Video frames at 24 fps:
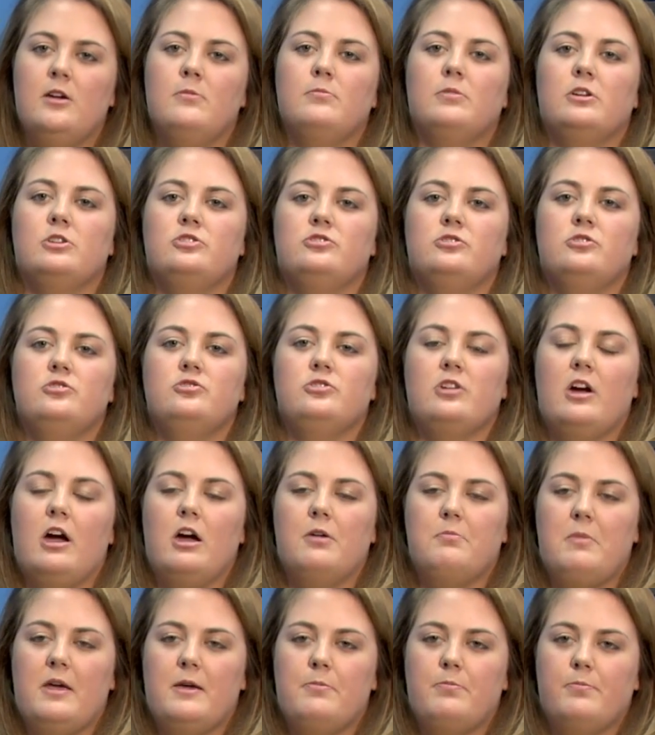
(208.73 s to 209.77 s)
because your
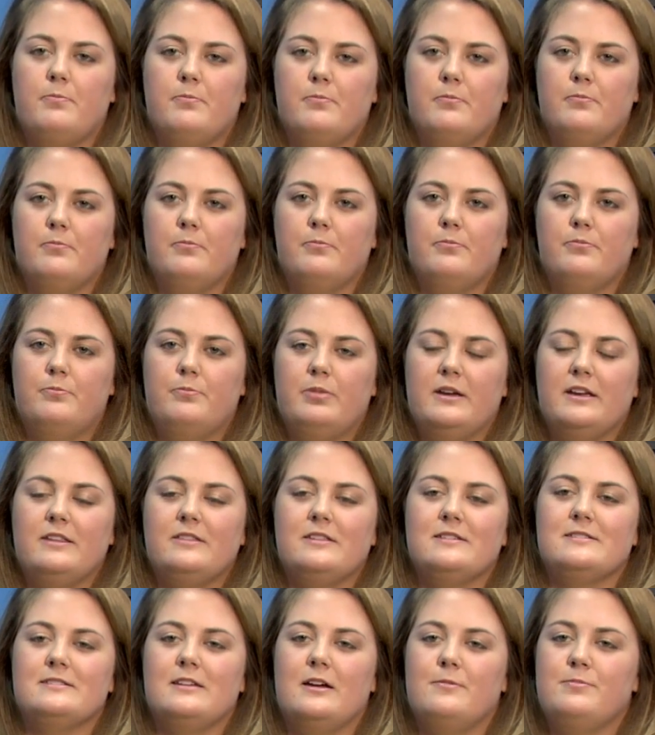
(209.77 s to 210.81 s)
child may pick
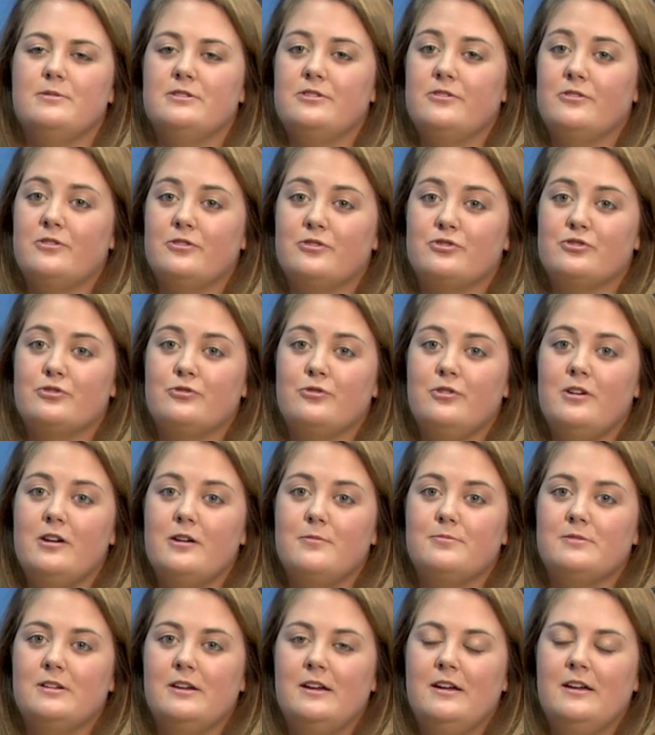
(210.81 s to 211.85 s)
this up into their
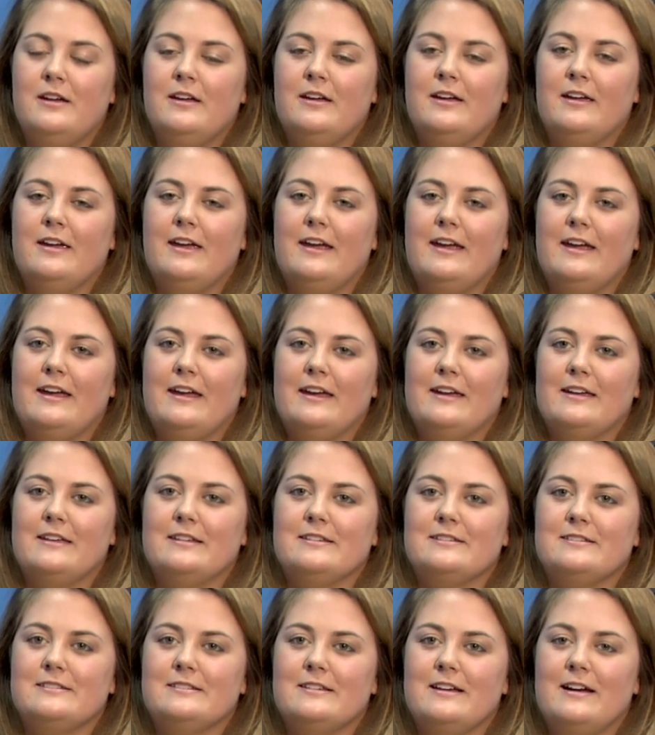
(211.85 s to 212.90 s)
script
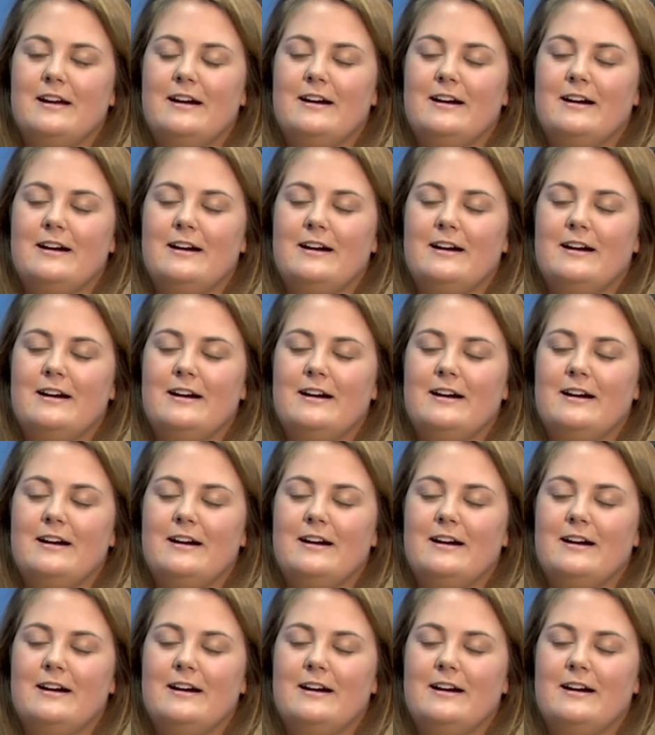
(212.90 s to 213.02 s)
and